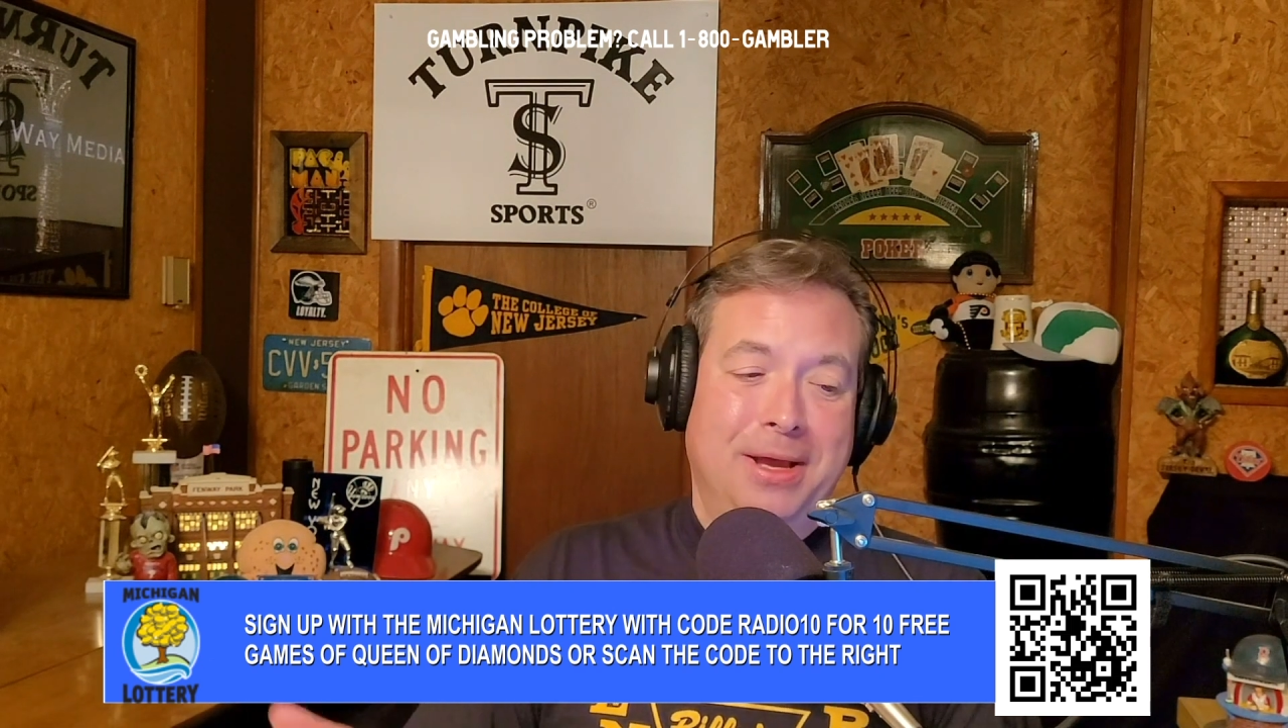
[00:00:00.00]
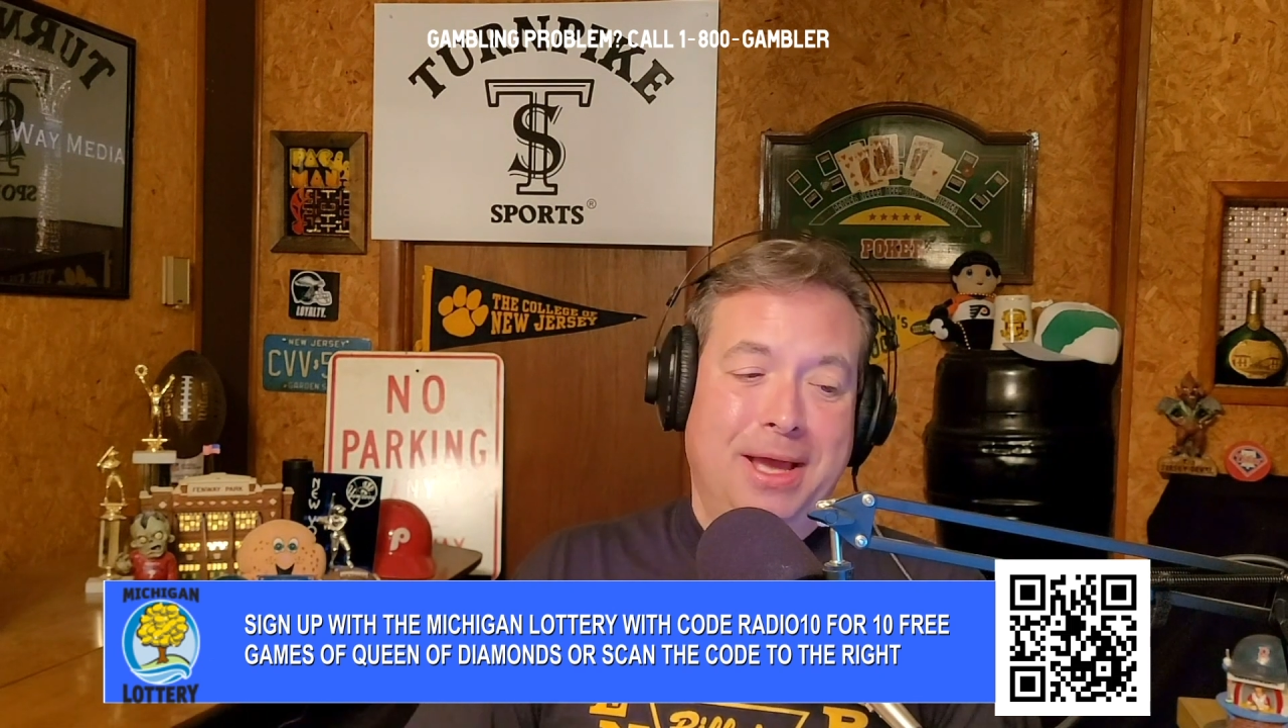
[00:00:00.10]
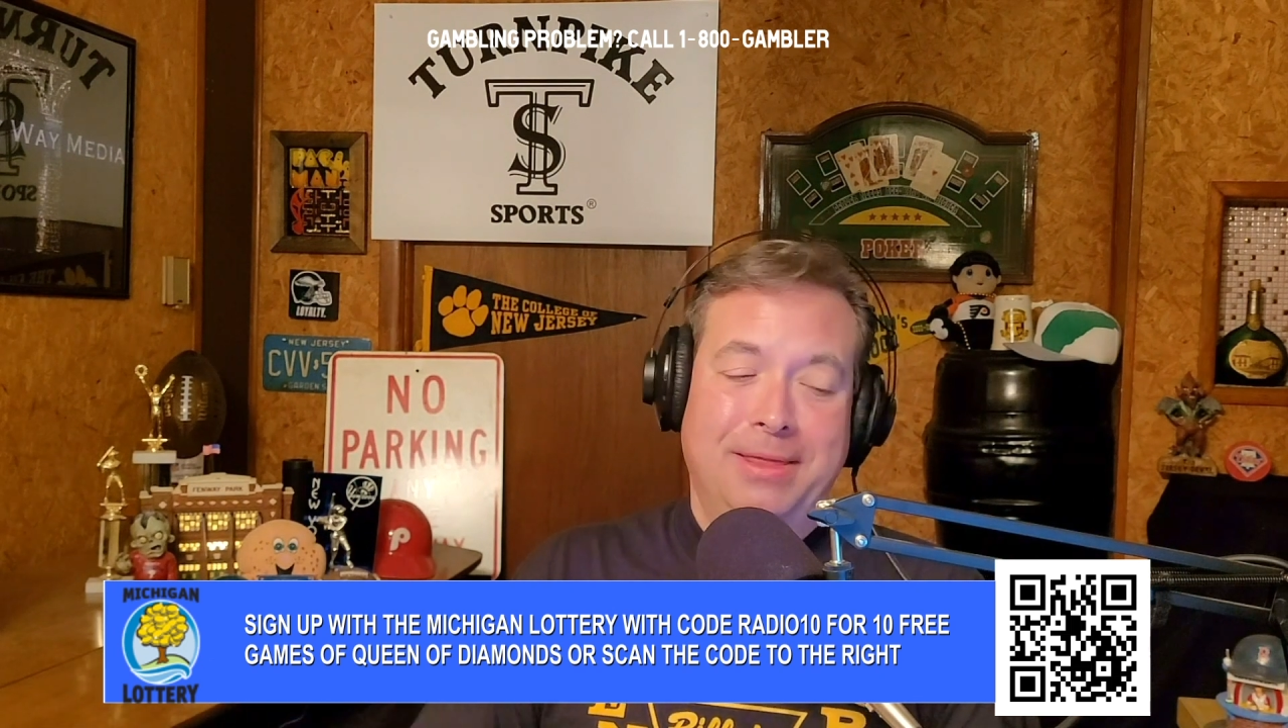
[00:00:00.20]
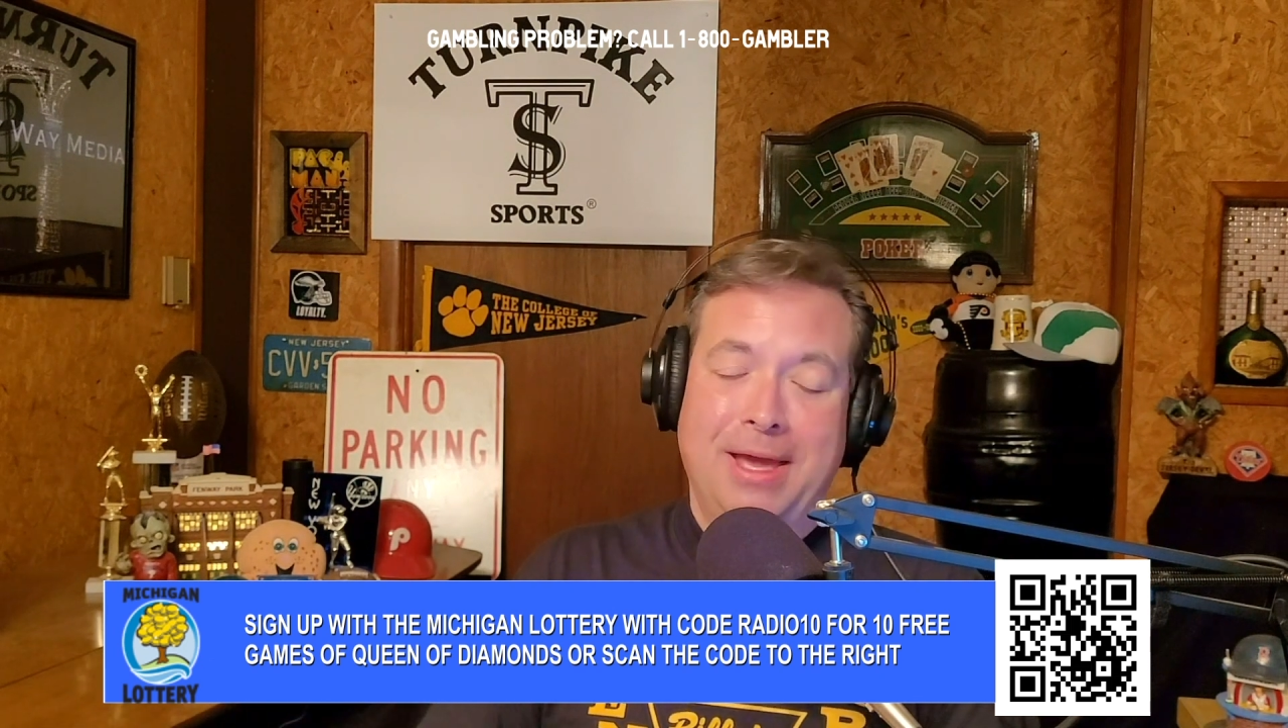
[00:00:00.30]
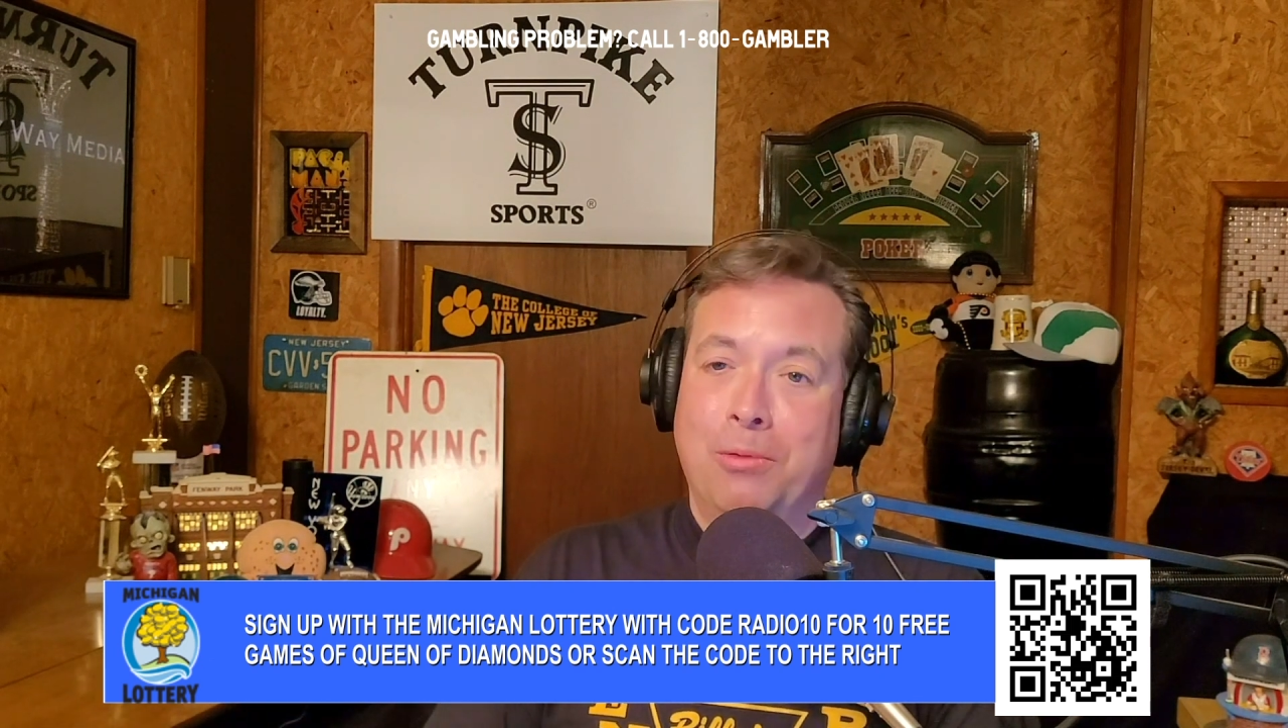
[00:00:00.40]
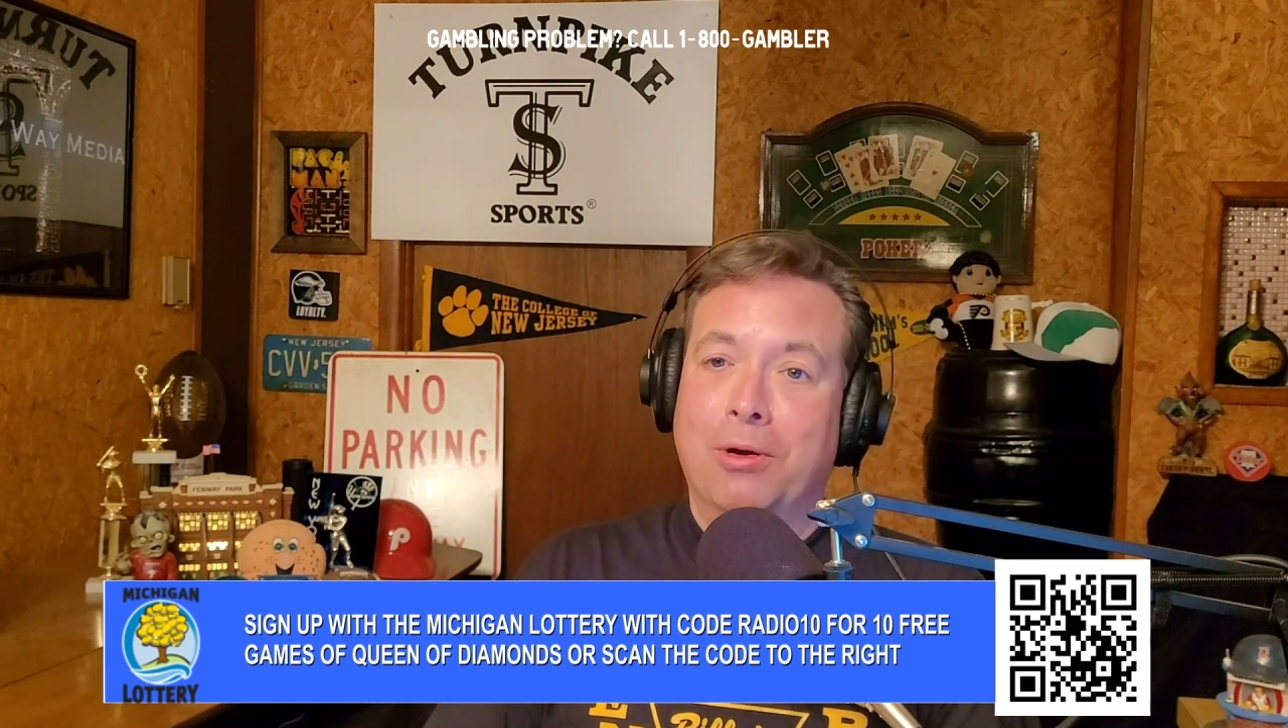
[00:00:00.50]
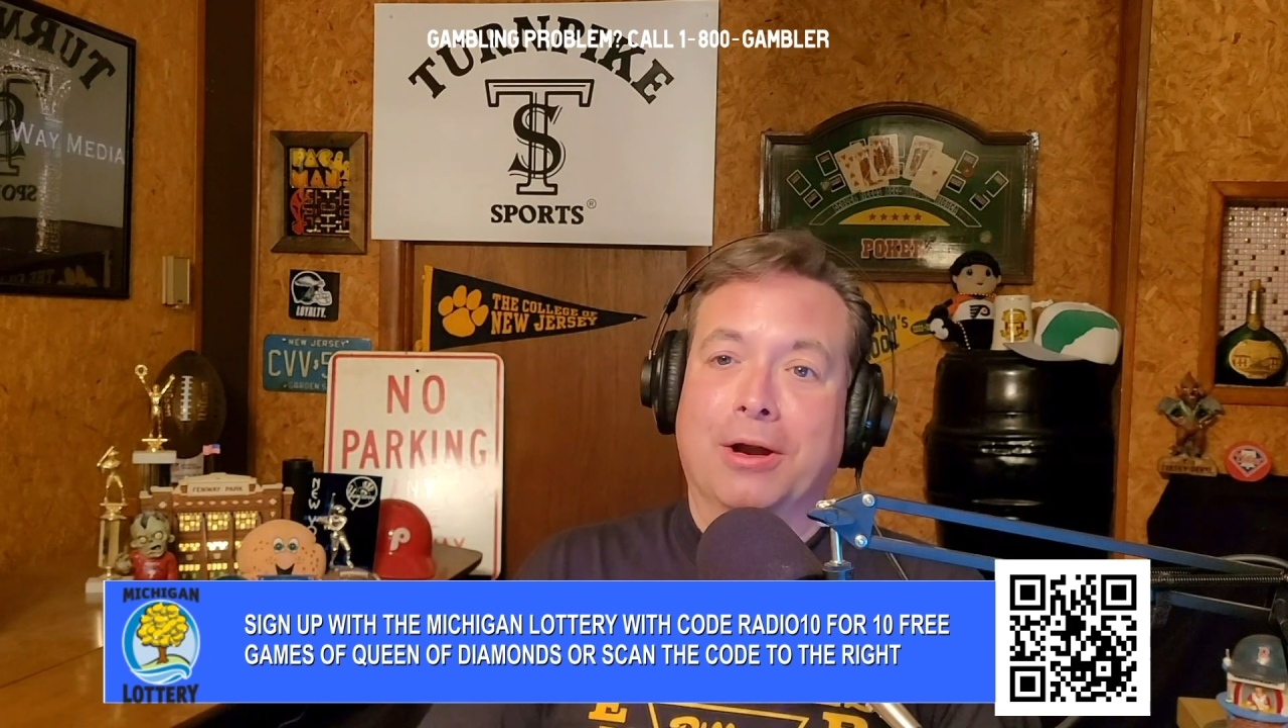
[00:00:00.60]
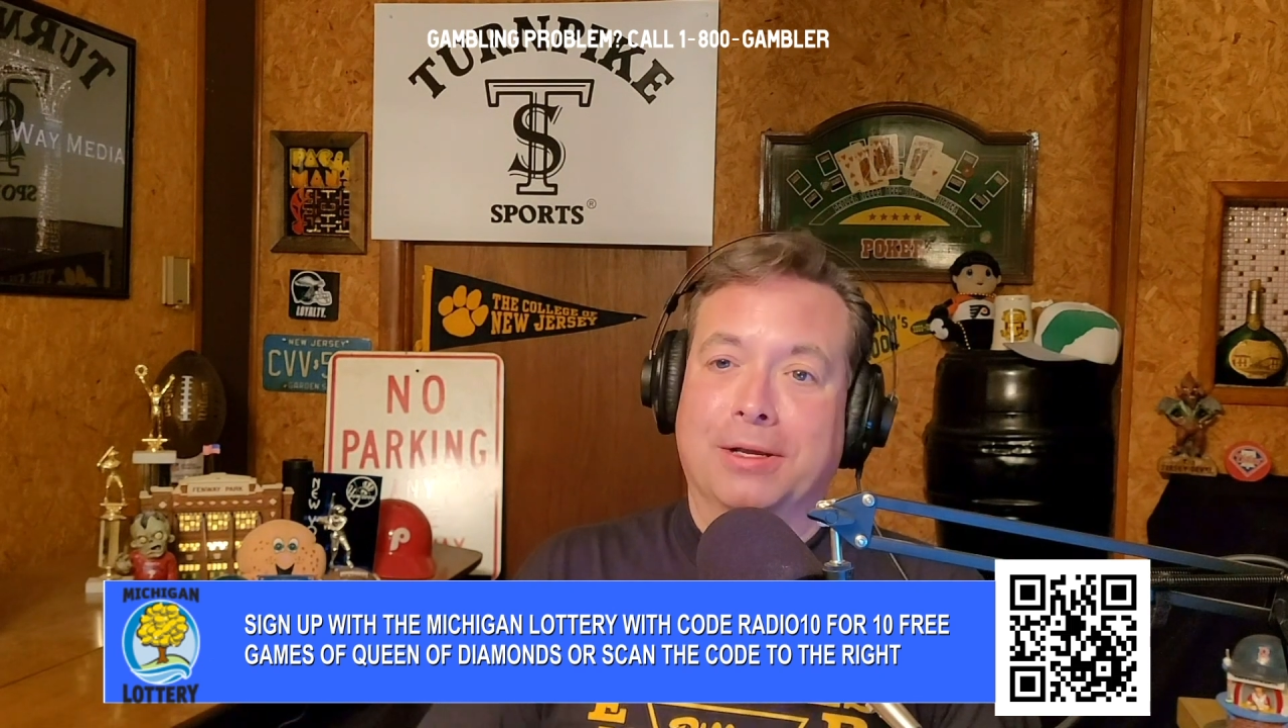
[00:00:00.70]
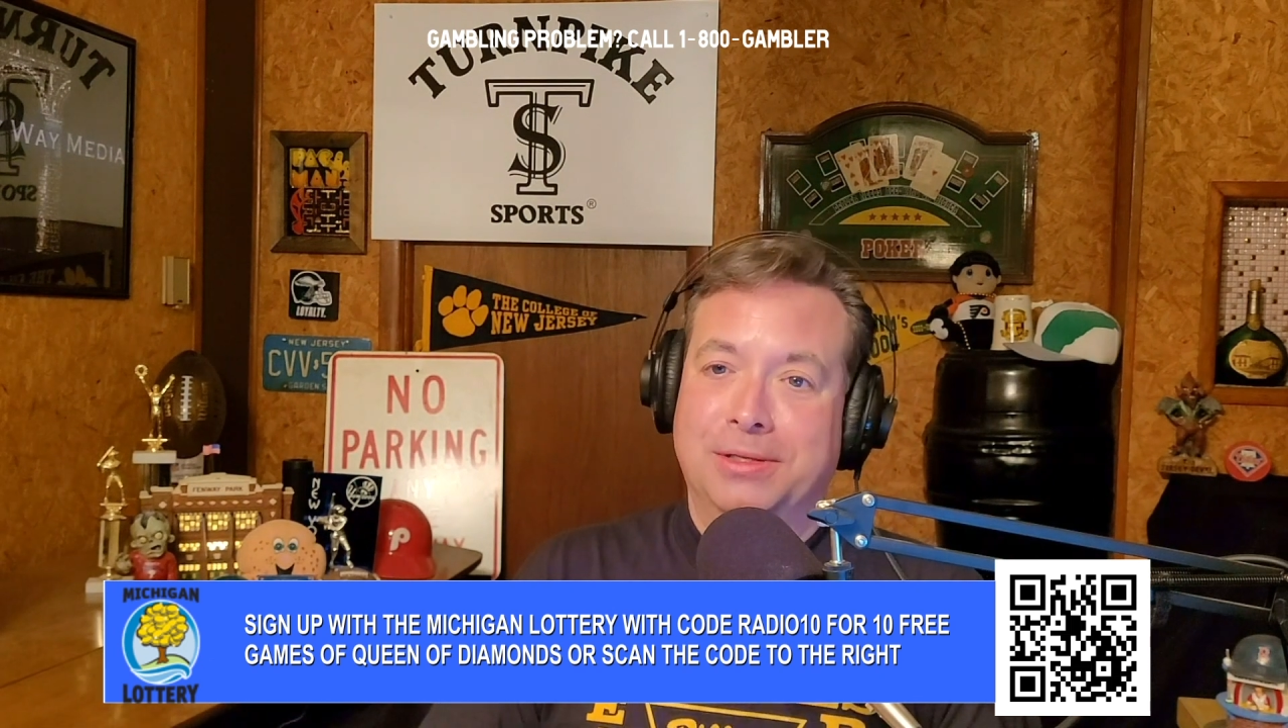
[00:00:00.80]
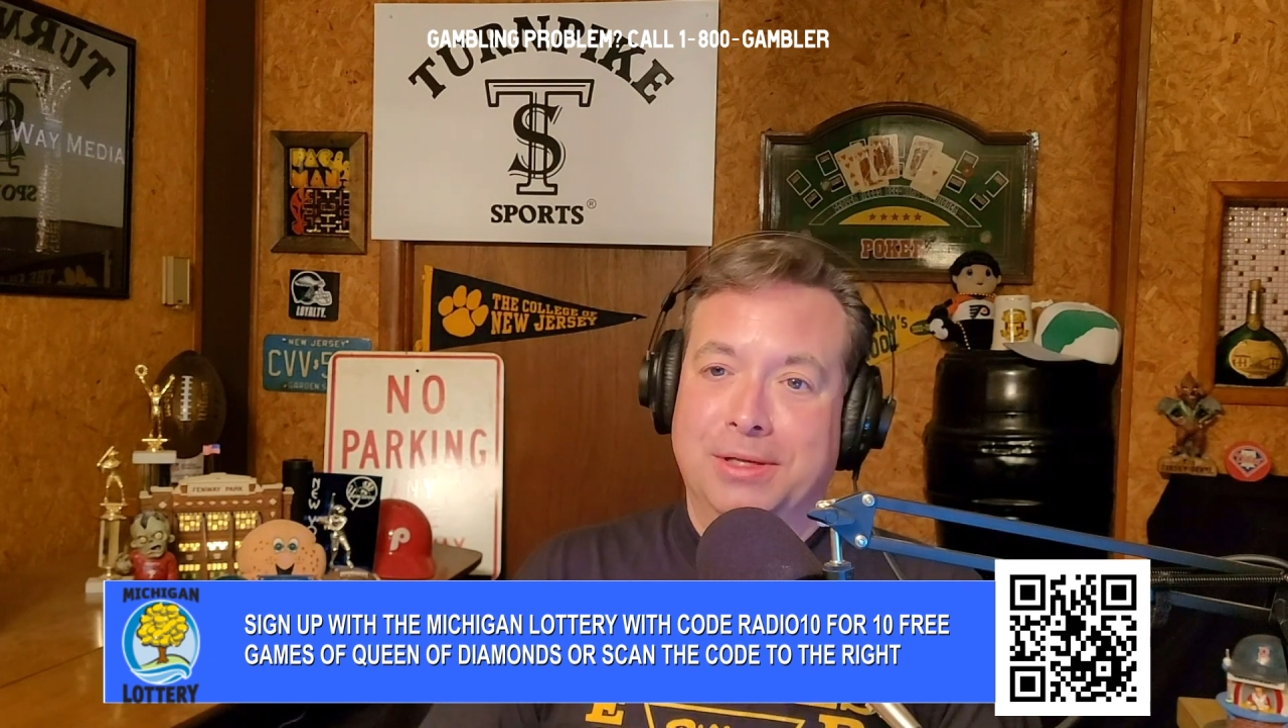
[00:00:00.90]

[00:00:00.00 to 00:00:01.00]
how that works.